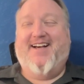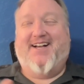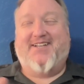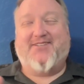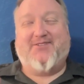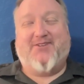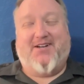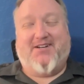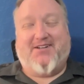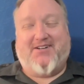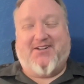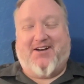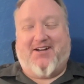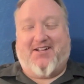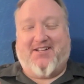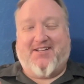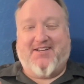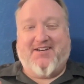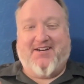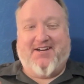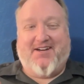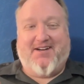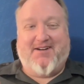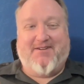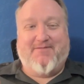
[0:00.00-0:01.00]
That's what I'd call
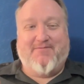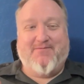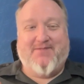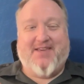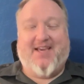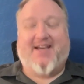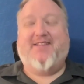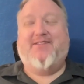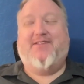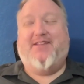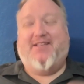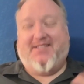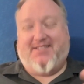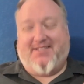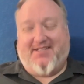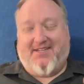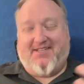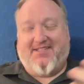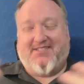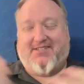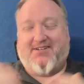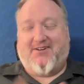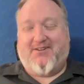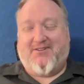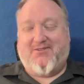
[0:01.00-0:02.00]
it. Yeah, that's
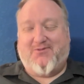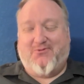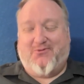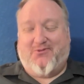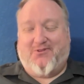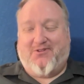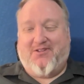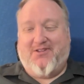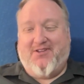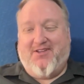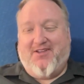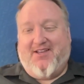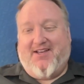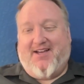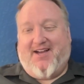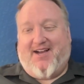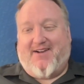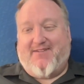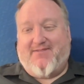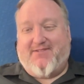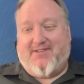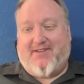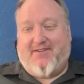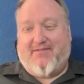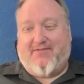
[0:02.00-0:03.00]
arterial,
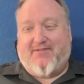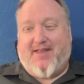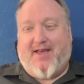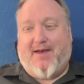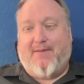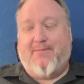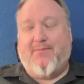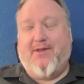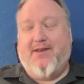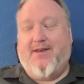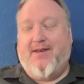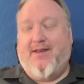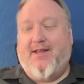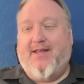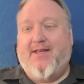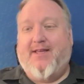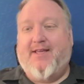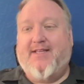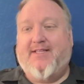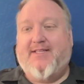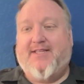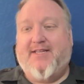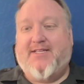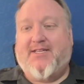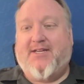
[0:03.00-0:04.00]
obviously, for that. But
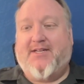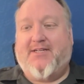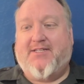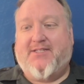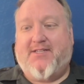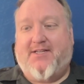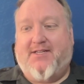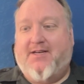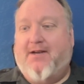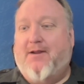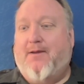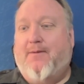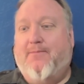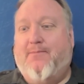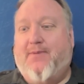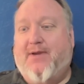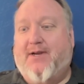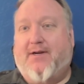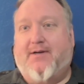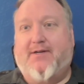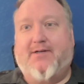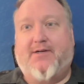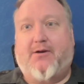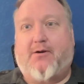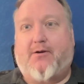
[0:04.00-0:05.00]
it touches on a
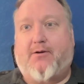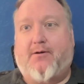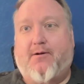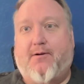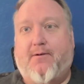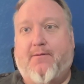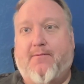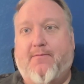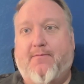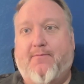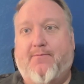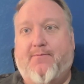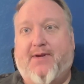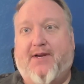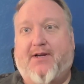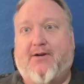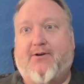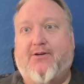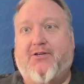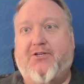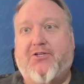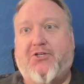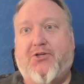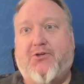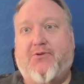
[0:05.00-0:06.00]
bigger
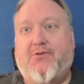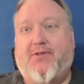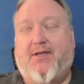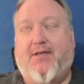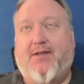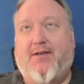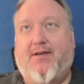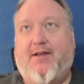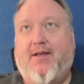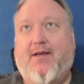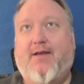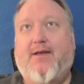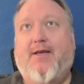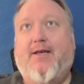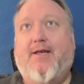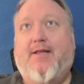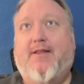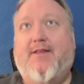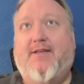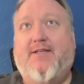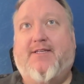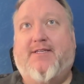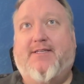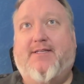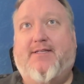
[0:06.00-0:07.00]
issue that
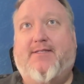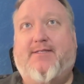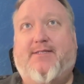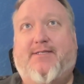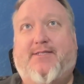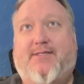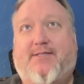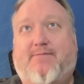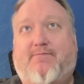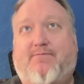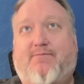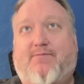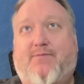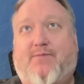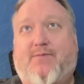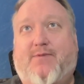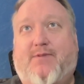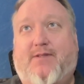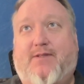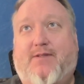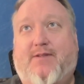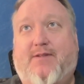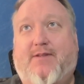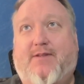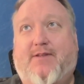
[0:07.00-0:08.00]
this is
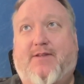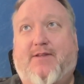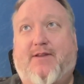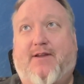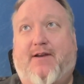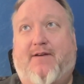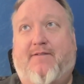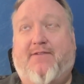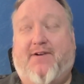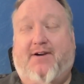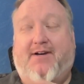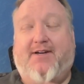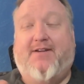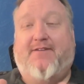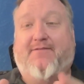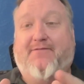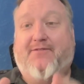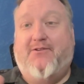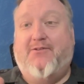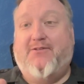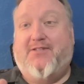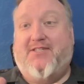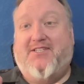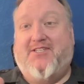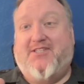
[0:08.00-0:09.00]
a very
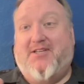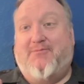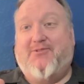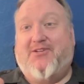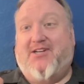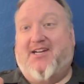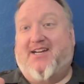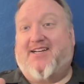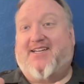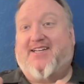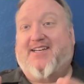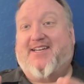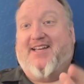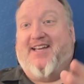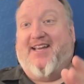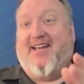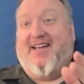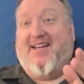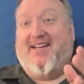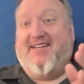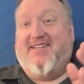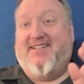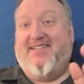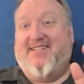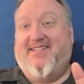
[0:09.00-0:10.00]
confusing subject,
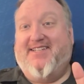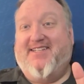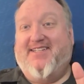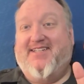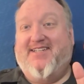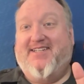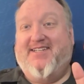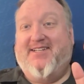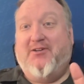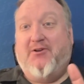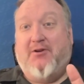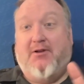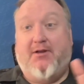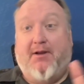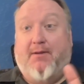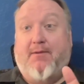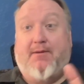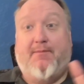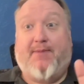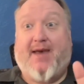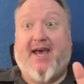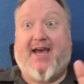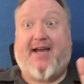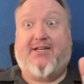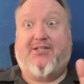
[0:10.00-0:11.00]
and I
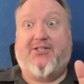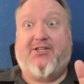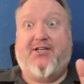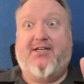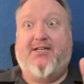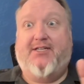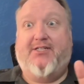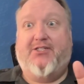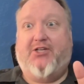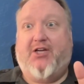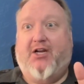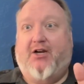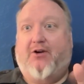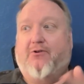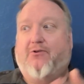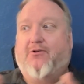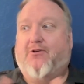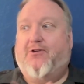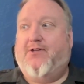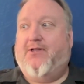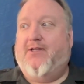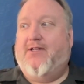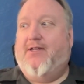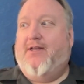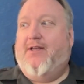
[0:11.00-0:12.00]
mean packaging in
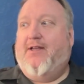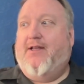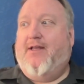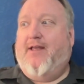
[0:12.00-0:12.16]
general.